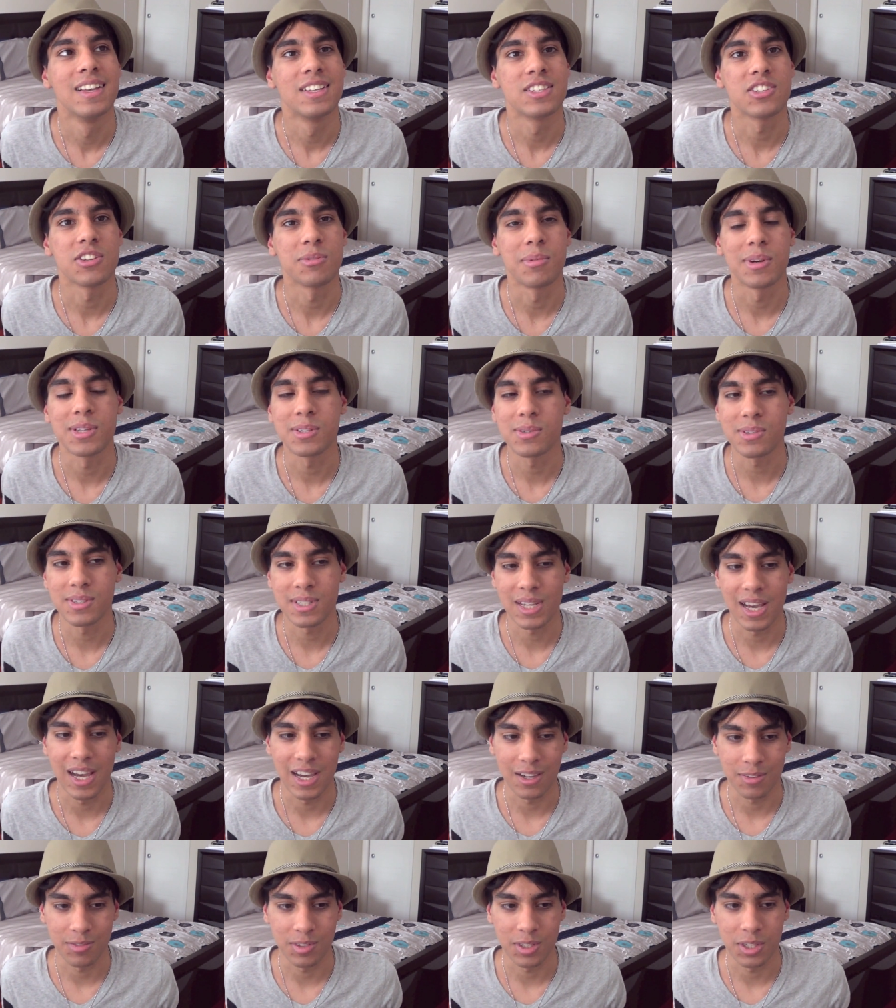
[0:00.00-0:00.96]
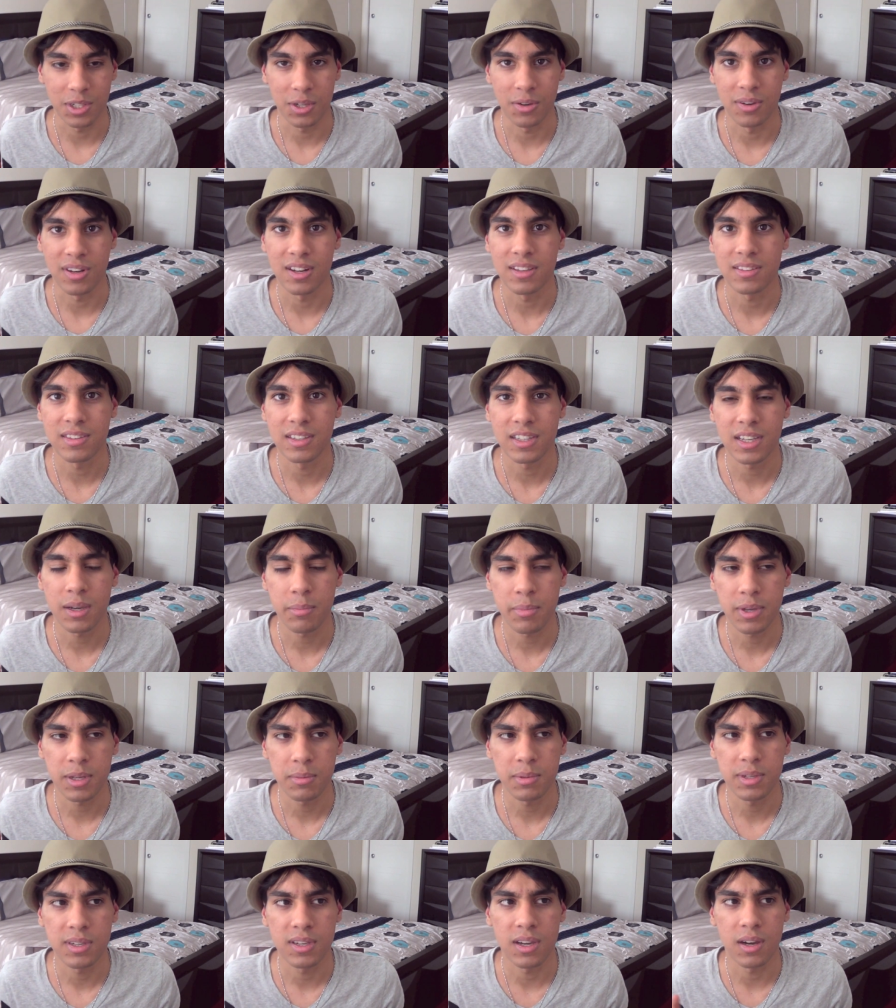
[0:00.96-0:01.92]
So I might do a tag video and I think I'm
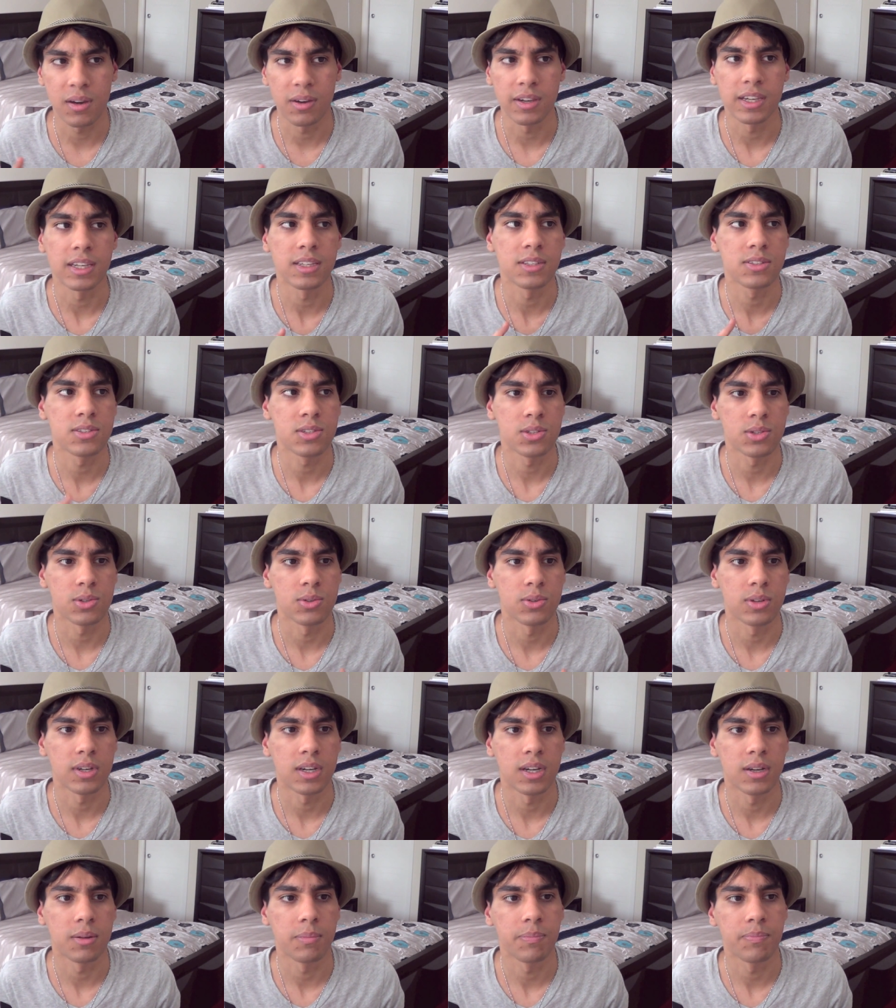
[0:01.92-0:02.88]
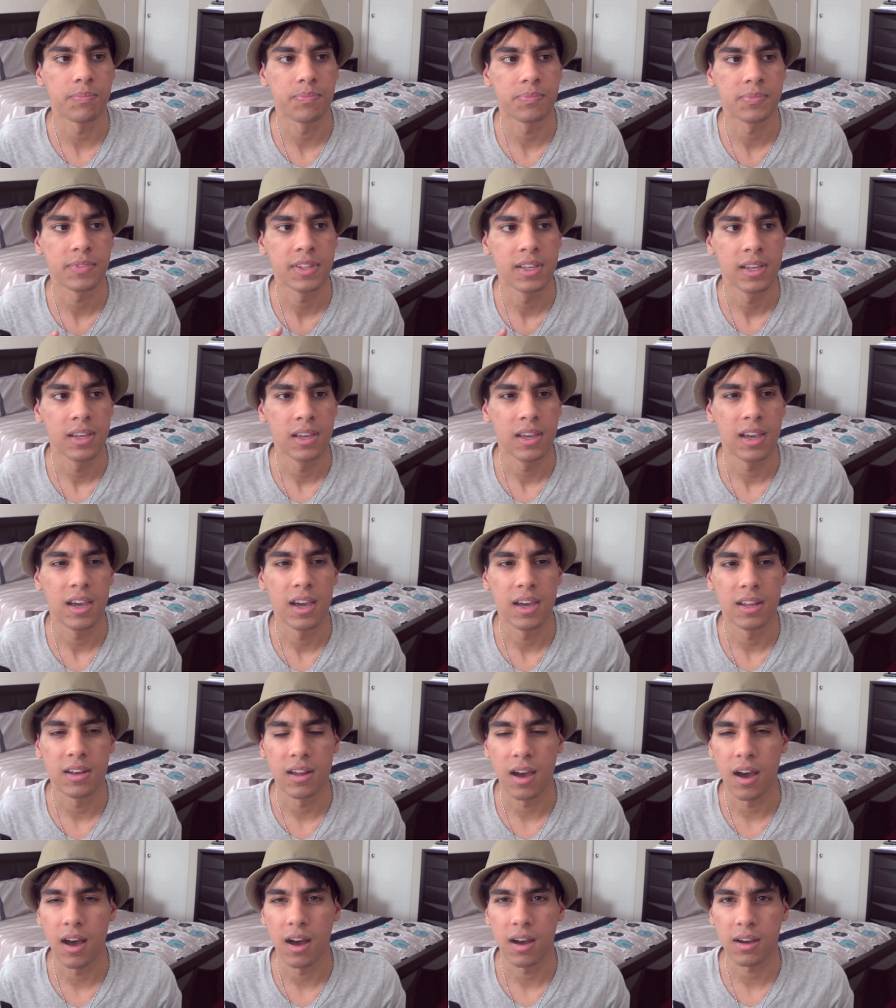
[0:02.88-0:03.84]
going to be going to um,
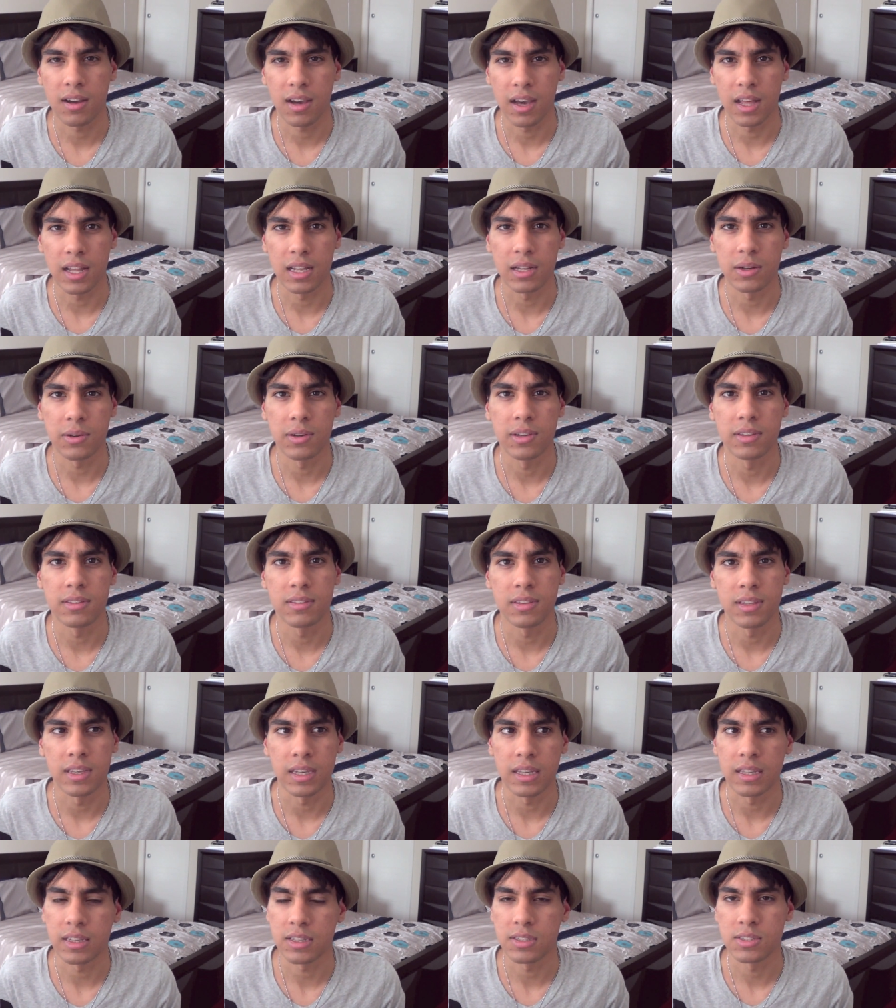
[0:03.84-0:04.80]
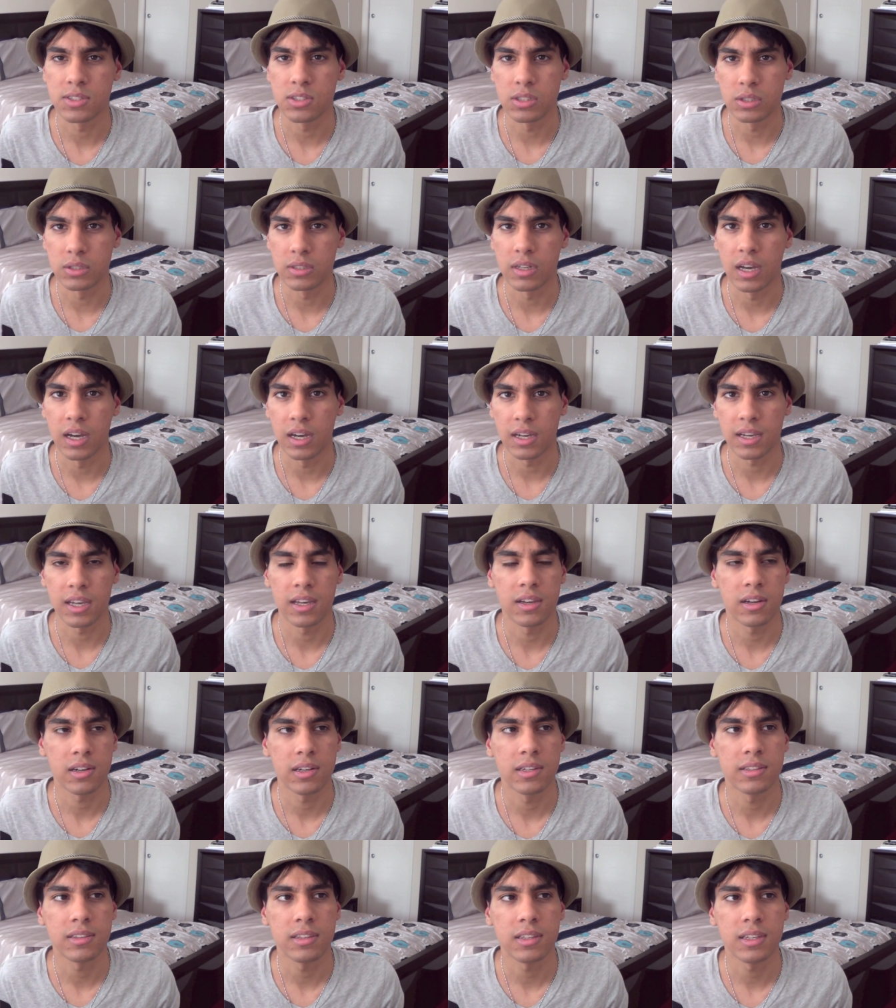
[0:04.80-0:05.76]
an art gallery thing, like a student art
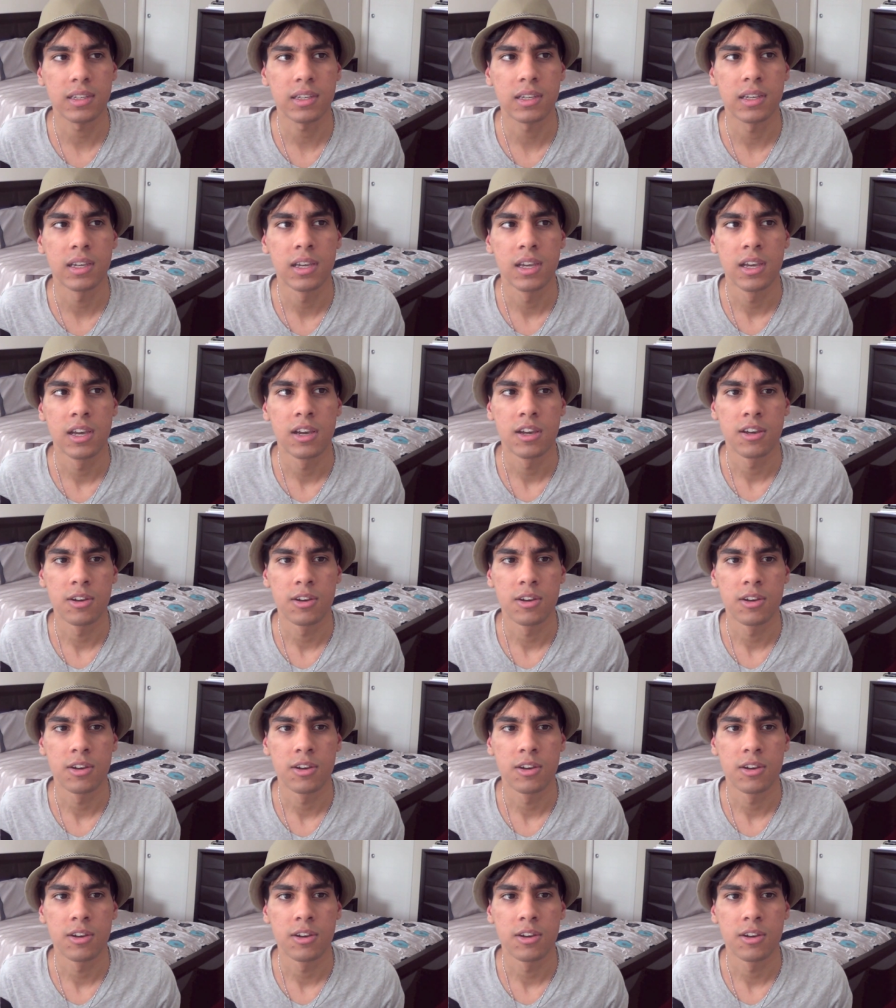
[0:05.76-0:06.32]
gallery thing